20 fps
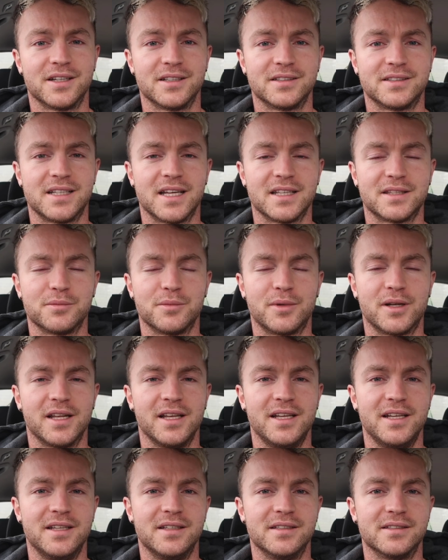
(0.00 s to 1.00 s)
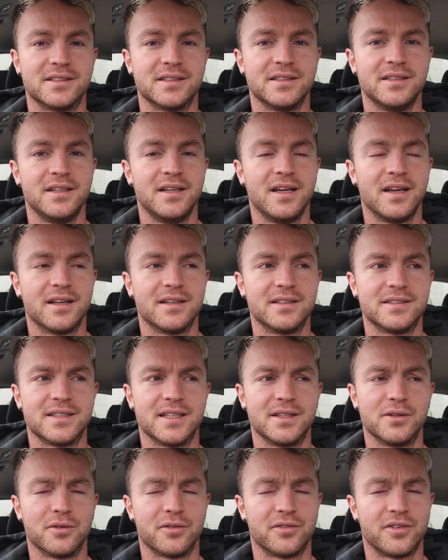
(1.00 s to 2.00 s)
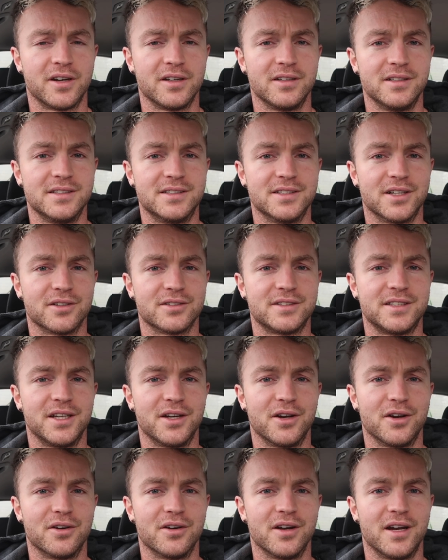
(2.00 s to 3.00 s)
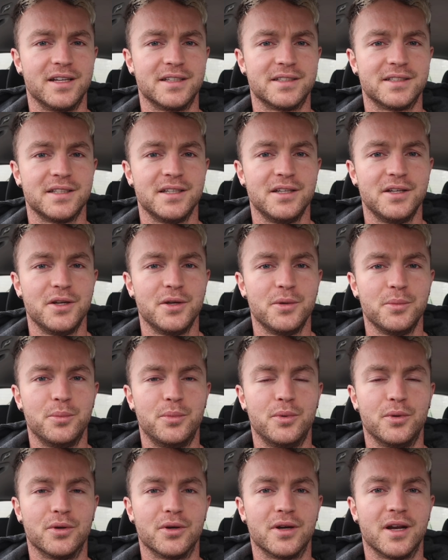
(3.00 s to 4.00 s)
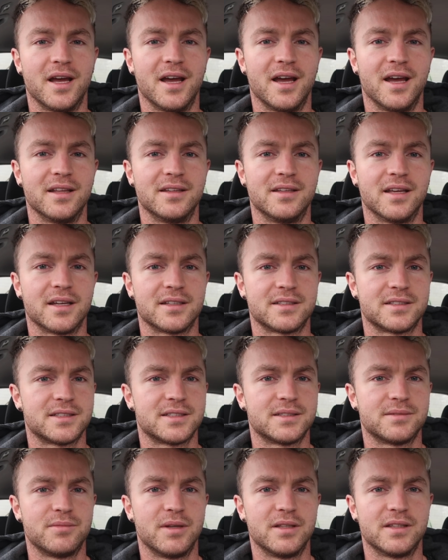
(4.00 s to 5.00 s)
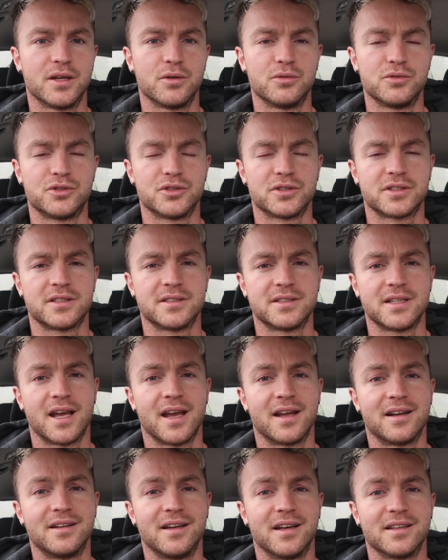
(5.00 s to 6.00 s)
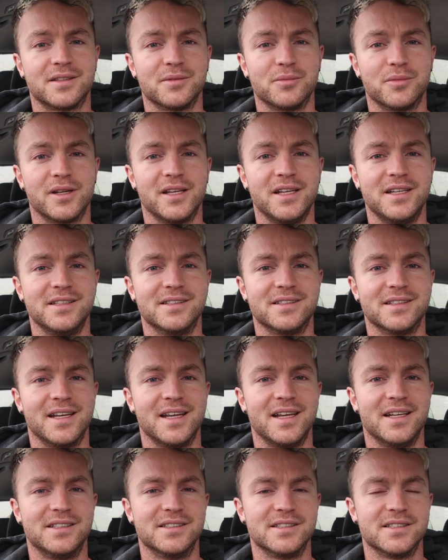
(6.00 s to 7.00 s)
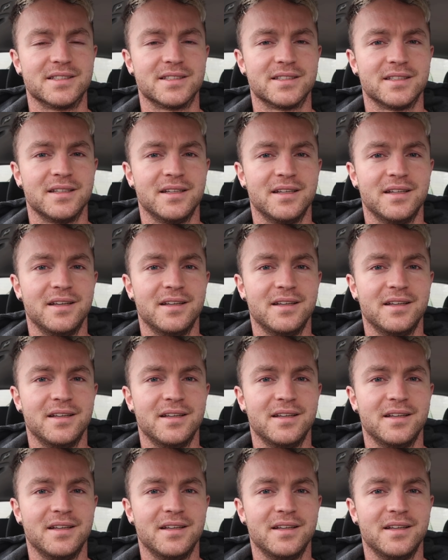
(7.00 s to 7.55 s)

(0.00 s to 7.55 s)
I had to get them cleaned, and he said they were fairly dirty, alright, but that was just because I hadn't got them cleaned in ages.